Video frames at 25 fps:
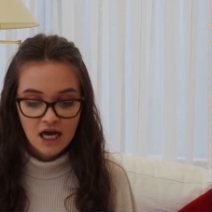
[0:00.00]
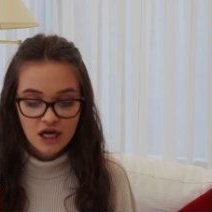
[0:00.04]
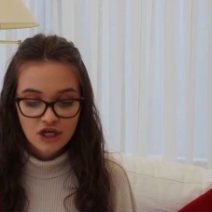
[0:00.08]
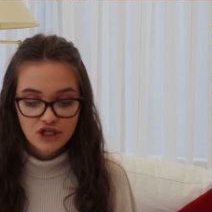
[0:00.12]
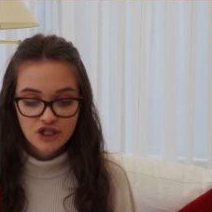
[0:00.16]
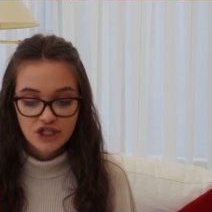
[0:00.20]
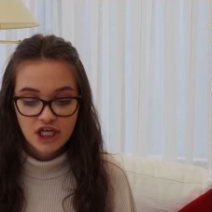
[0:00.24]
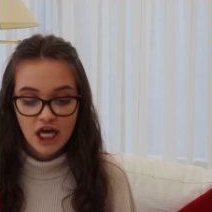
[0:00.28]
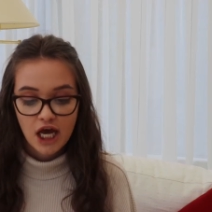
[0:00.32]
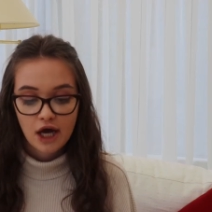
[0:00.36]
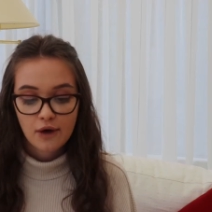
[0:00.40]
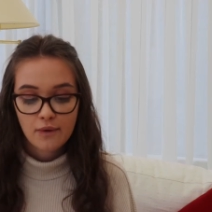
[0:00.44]

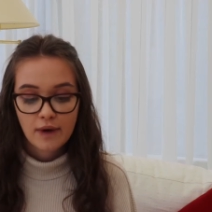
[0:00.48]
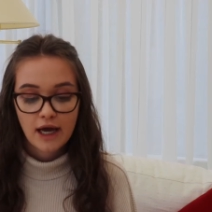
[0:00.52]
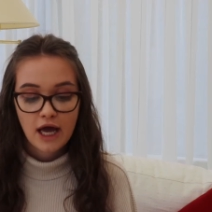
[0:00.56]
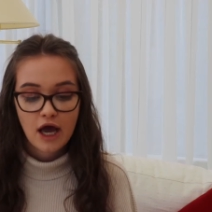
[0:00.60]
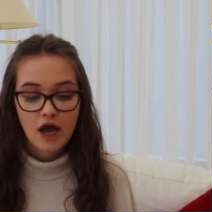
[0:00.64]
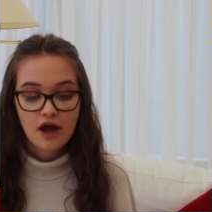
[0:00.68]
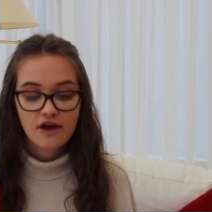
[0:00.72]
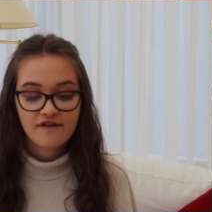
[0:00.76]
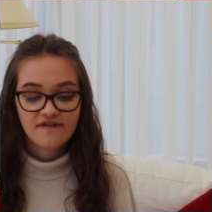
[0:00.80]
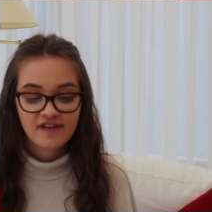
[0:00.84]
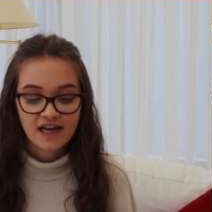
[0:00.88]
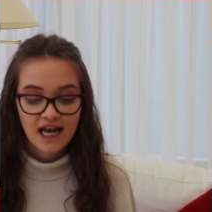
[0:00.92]
so it
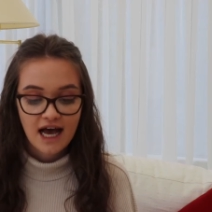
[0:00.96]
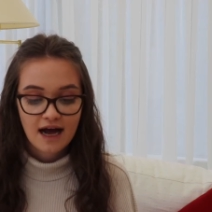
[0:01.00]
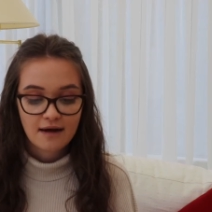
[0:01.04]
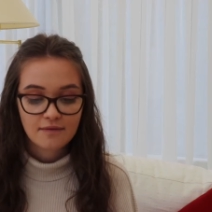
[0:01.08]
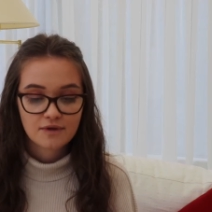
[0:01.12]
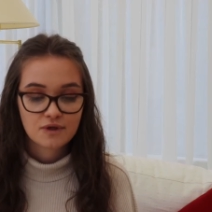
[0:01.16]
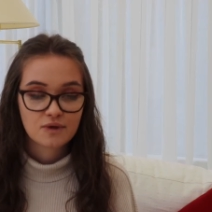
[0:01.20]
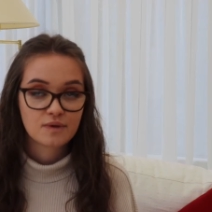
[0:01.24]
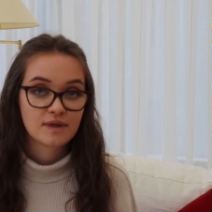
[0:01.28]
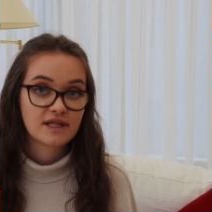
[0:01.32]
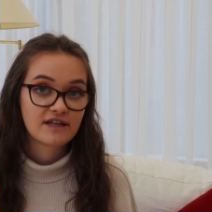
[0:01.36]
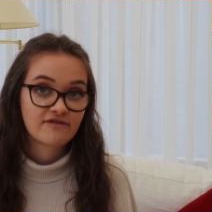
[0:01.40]

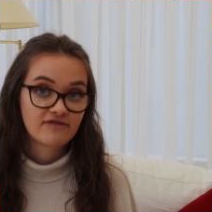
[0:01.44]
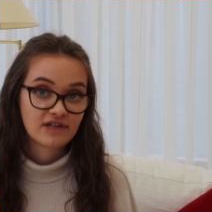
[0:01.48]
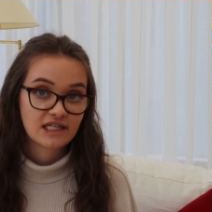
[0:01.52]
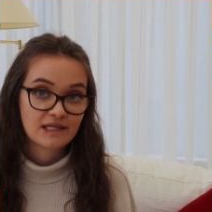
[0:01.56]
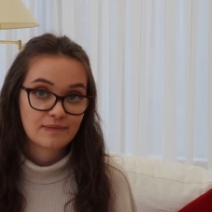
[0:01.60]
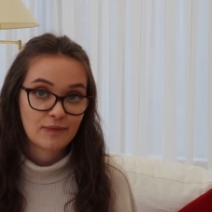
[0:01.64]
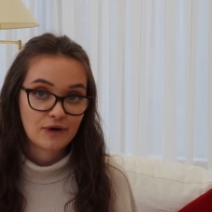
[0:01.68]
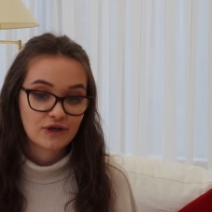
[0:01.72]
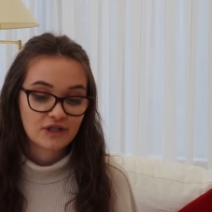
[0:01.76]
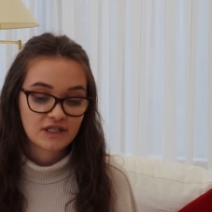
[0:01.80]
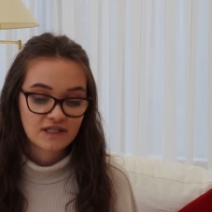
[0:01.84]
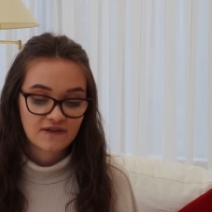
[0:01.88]
overlaps with the
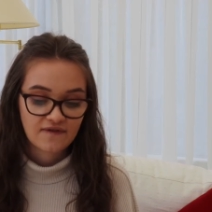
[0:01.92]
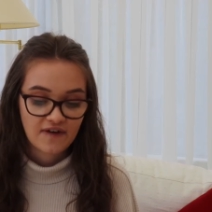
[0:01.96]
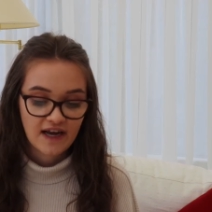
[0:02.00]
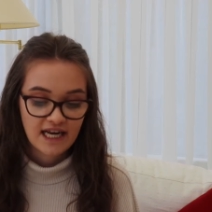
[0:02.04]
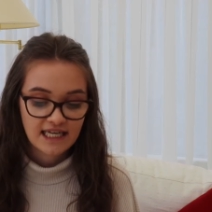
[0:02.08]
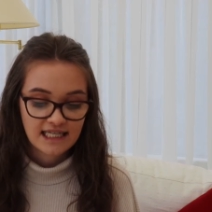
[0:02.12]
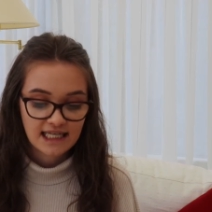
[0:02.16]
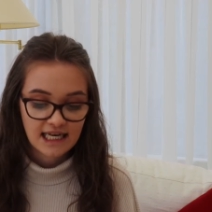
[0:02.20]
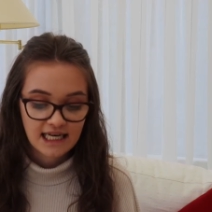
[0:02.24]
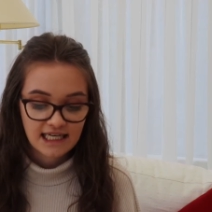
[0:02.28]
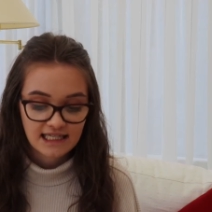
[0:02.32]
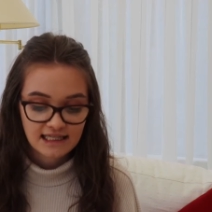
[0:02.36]
response
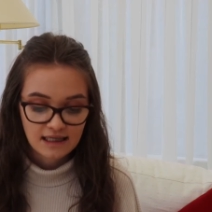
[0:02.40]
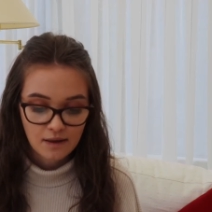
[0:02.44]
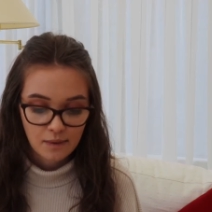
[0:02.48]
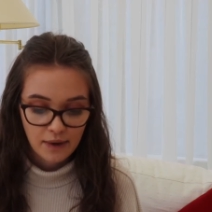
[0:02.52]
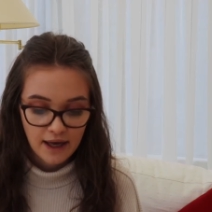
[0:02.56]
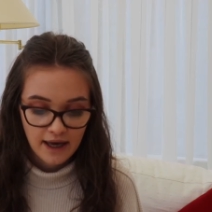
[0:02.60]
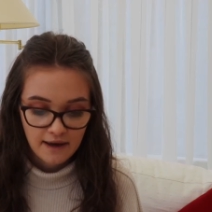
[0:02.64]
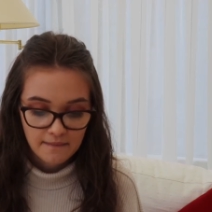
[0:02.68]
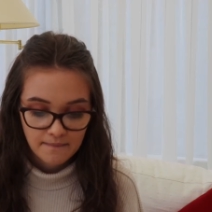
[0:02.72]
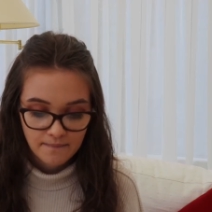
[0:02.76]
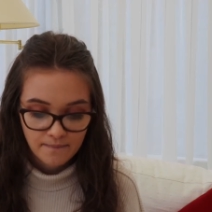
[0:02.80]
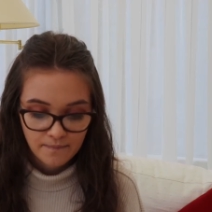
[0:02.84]
phase a little
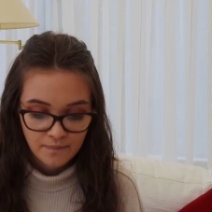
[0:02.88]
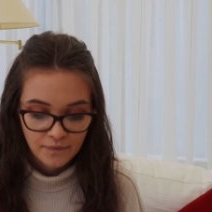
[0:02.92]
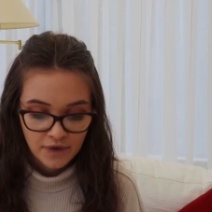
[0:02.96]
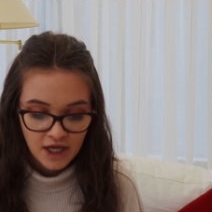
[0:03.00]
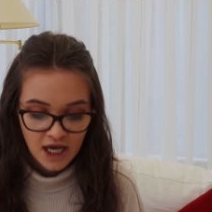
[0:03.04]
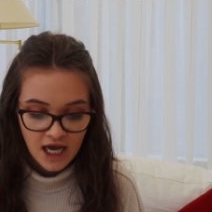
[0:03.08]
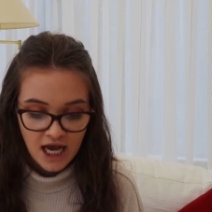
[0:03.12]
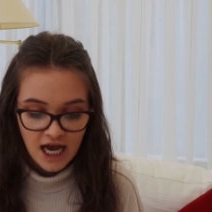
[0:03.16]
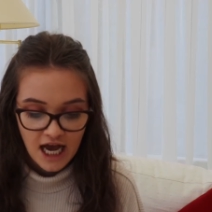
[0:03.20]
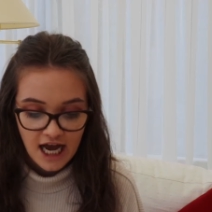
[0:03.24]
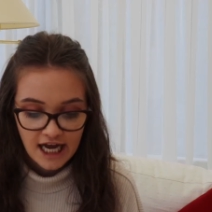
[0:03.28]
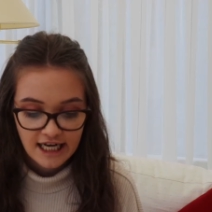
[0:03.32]
bit.
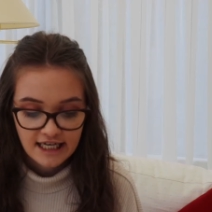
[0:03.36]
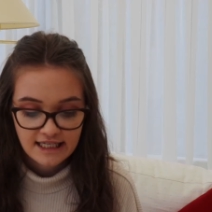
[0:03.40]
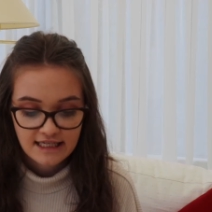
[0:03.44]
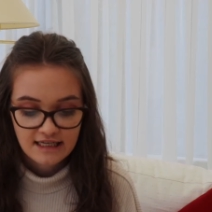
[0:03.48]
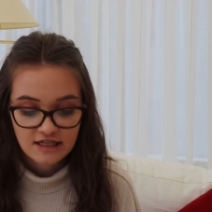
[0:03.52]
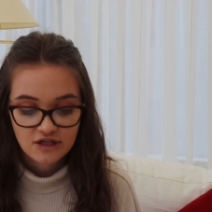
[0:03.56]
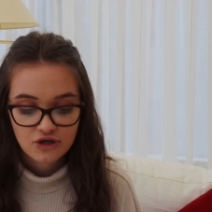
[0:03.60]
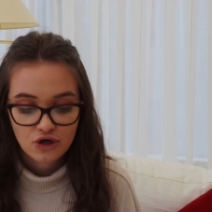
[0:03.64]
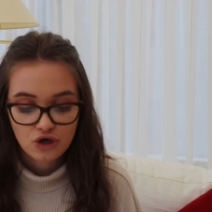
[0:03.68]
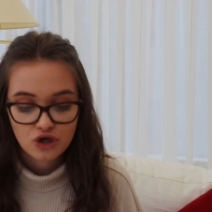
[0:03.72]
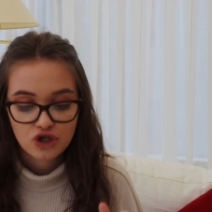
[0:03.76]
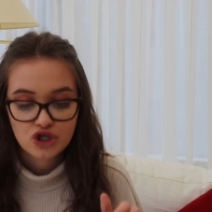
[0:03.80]
It
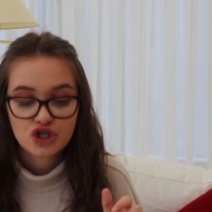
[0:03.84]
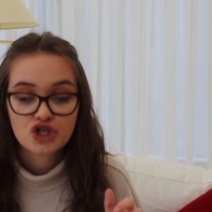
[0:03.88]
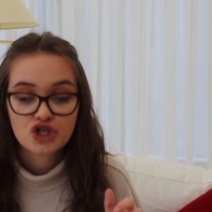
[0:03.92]
does cause